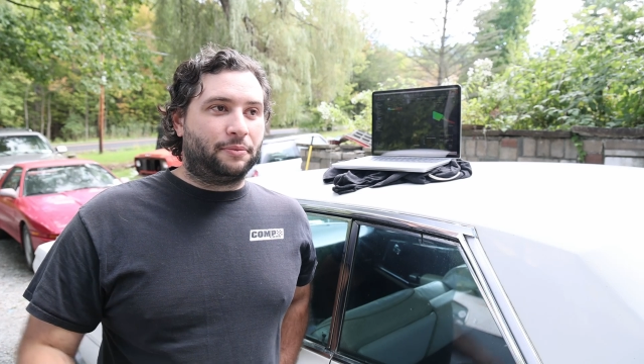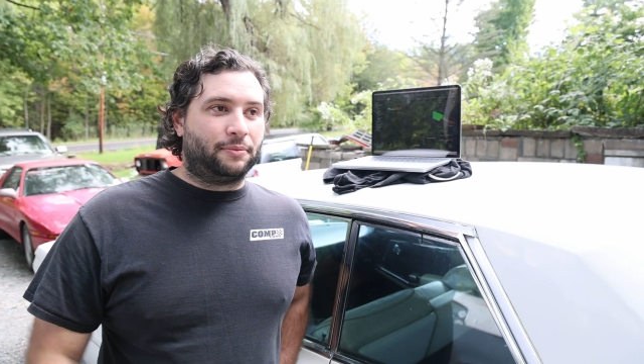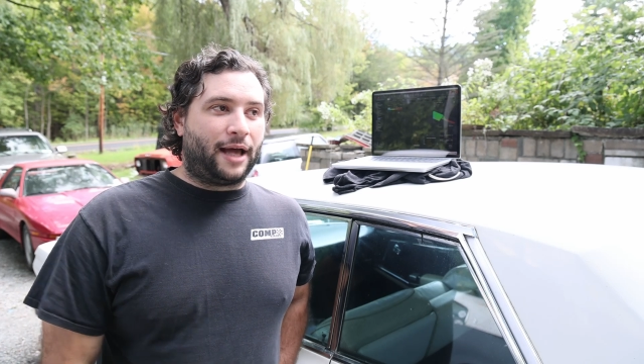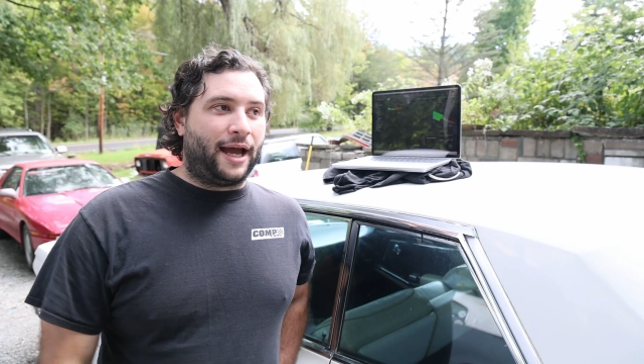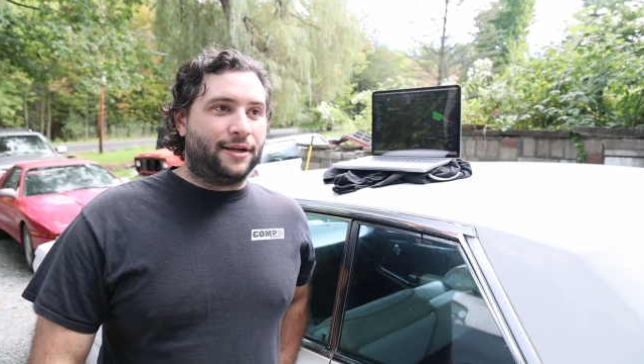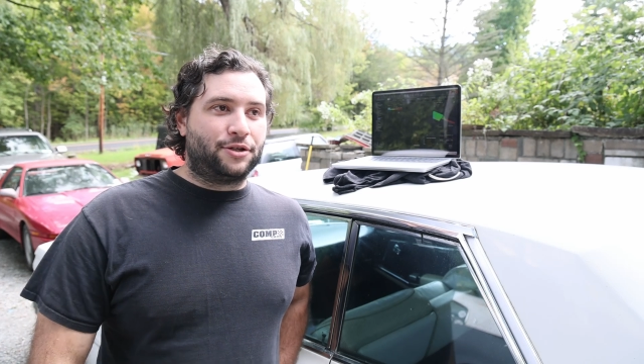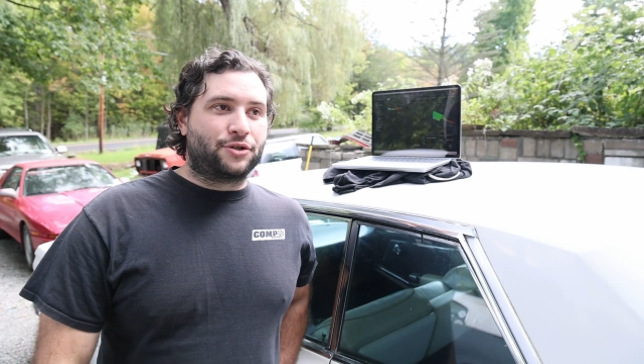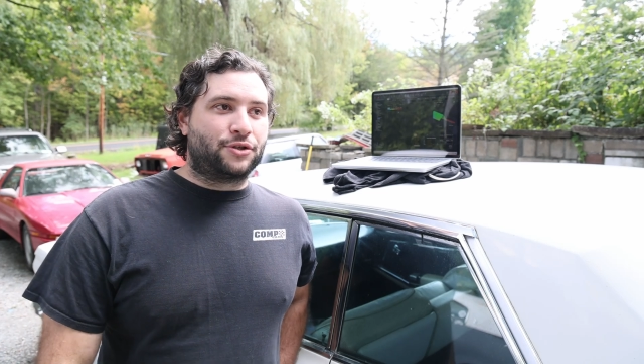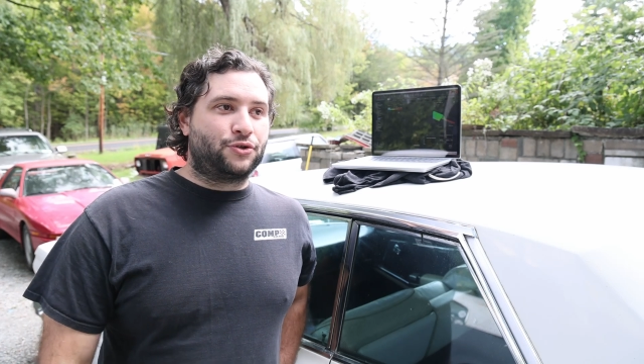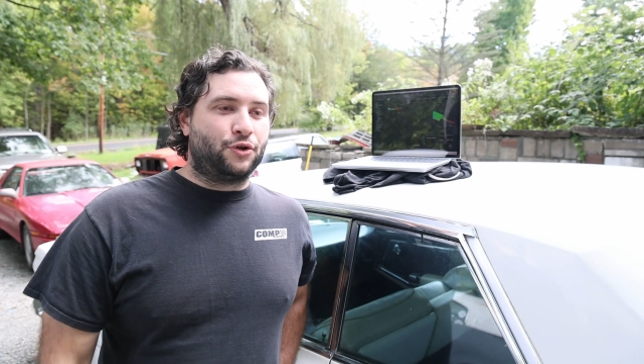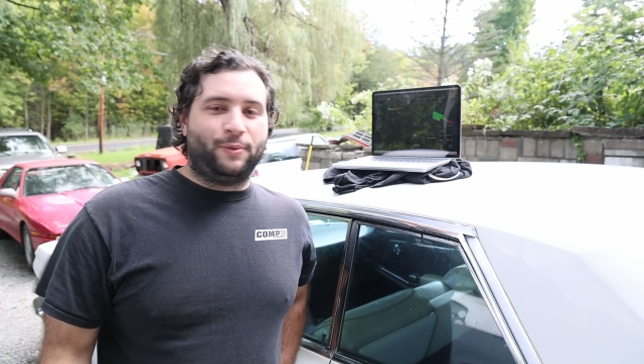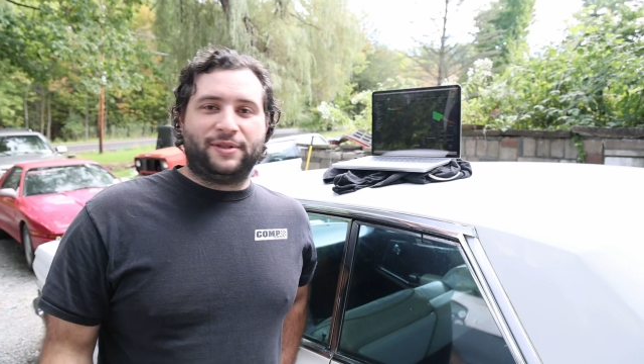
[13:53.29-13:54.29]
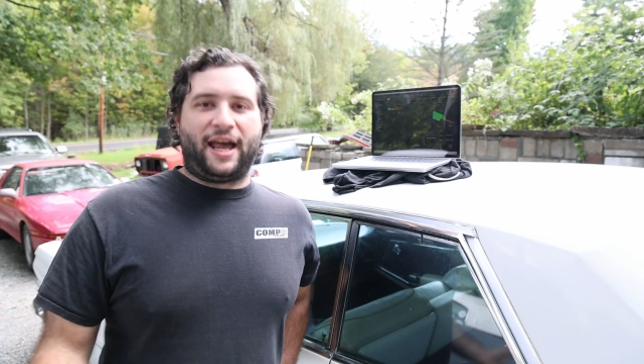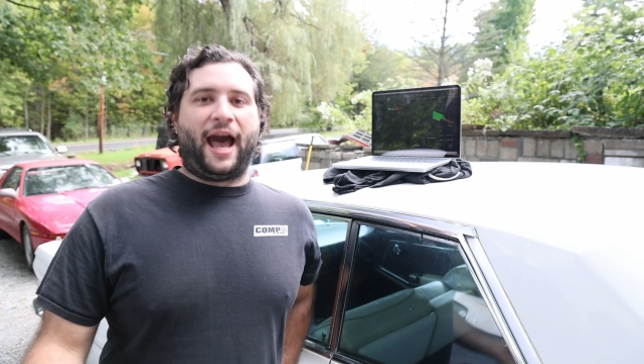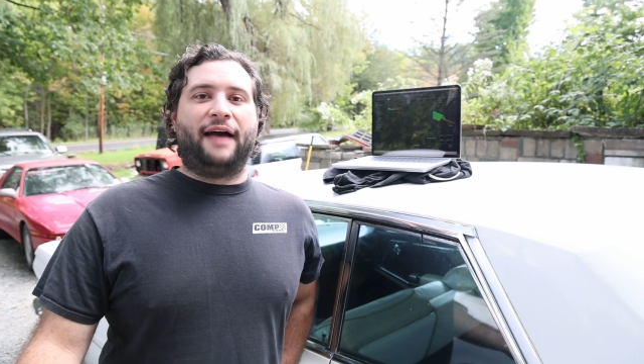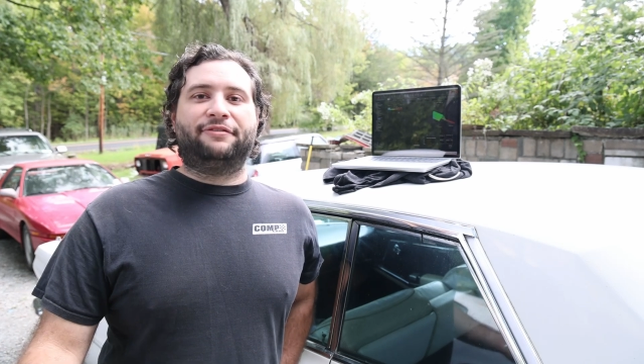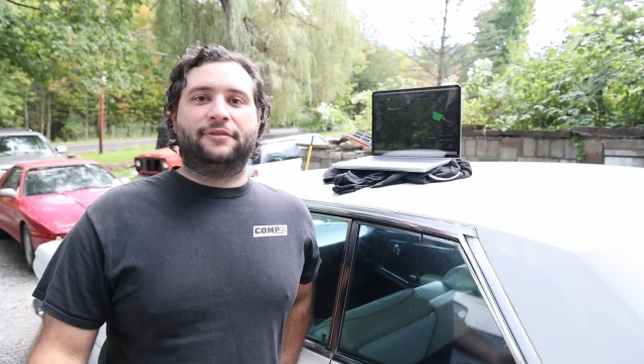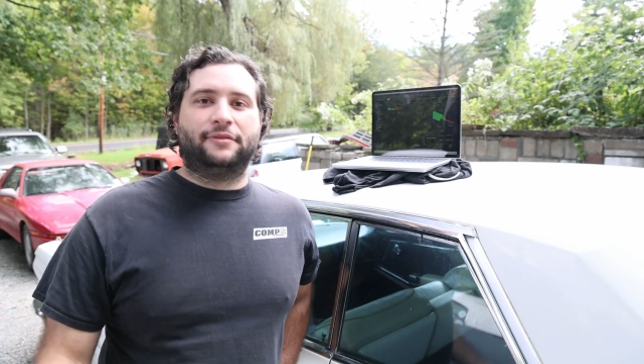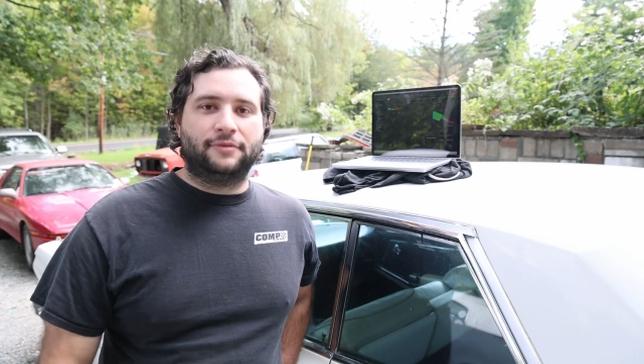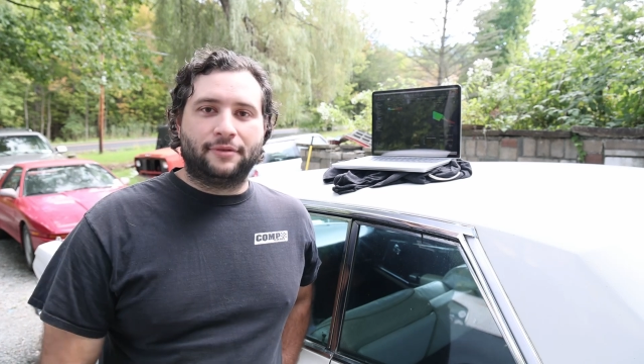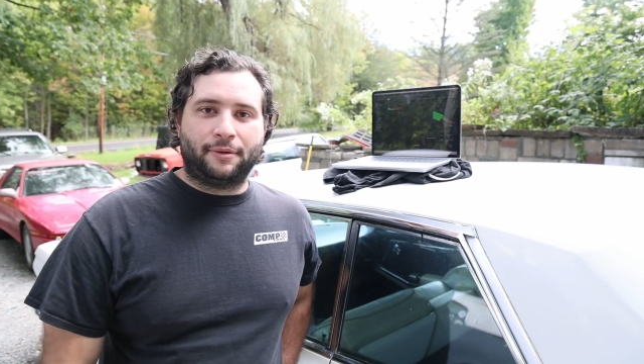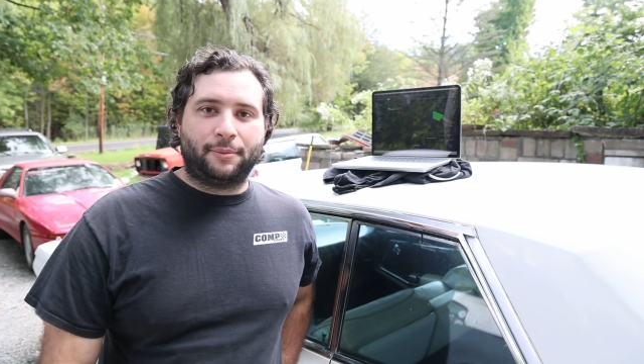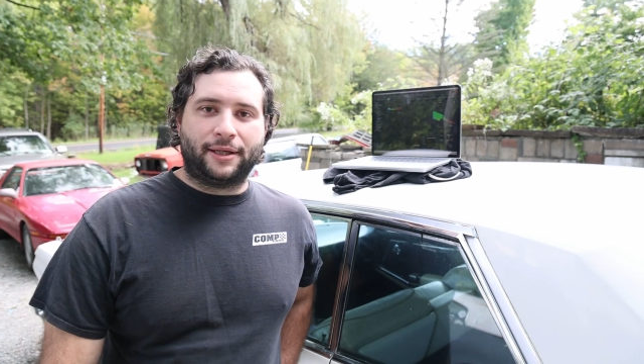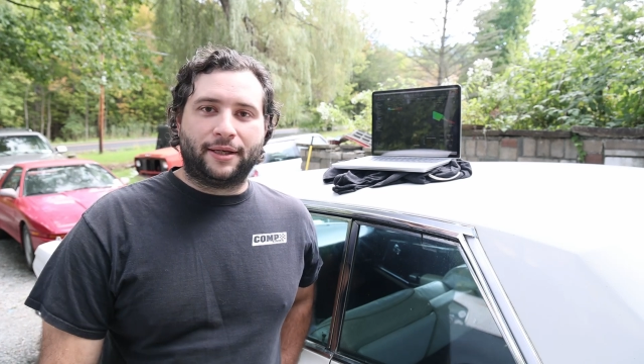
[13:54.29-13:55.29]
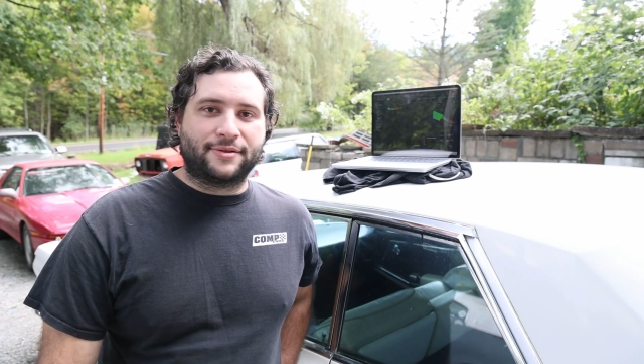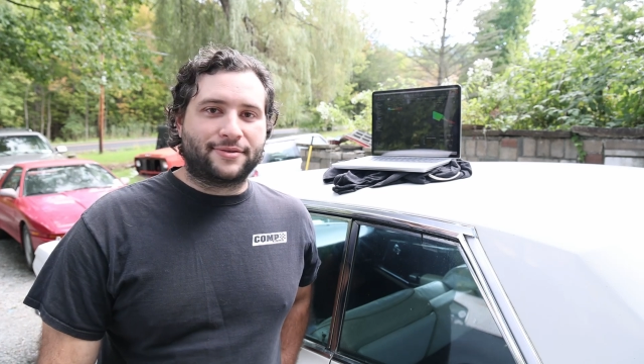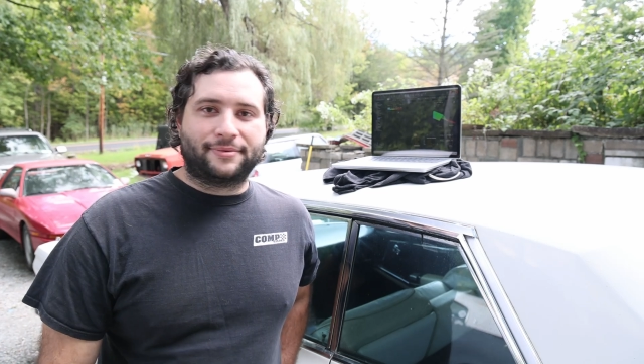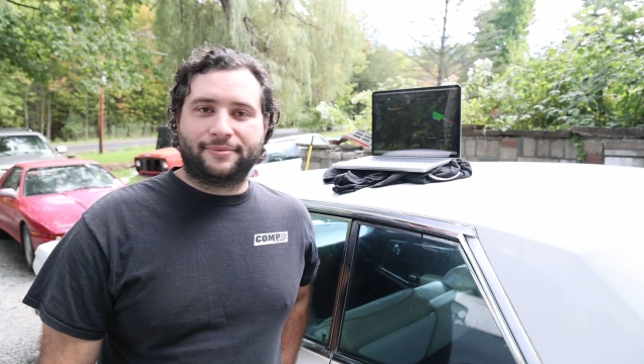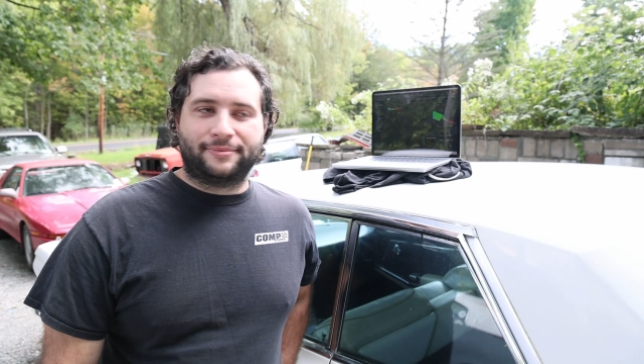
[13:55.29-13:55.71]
I just assume it's half. Because